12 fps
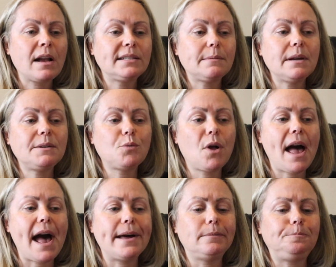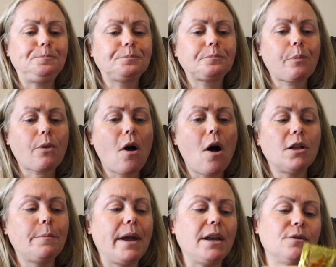Sometimes we'll add
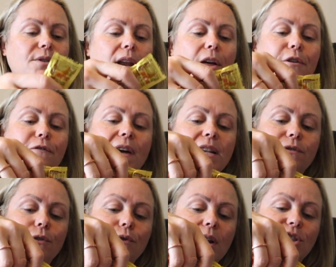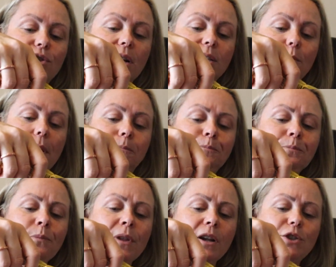jalapenos at other fast food restaurants, but
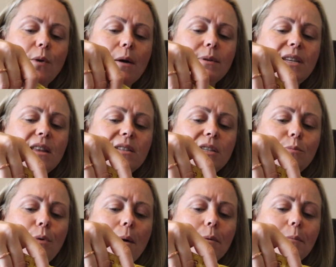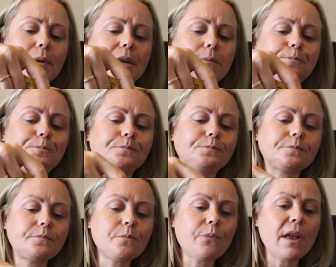so I would say this is probably,
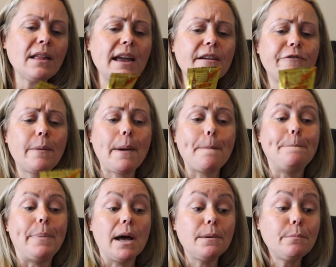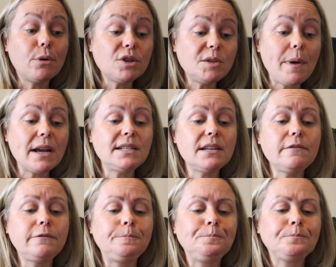like, from a bun
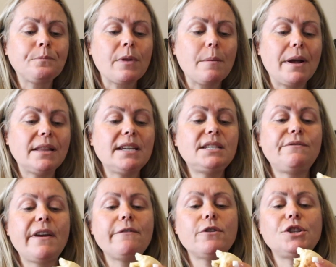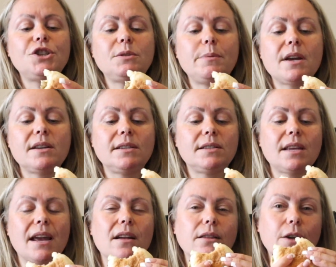perspective, my least favorite, just because it's
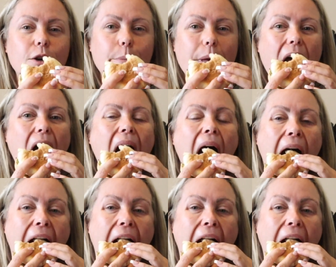like a little bit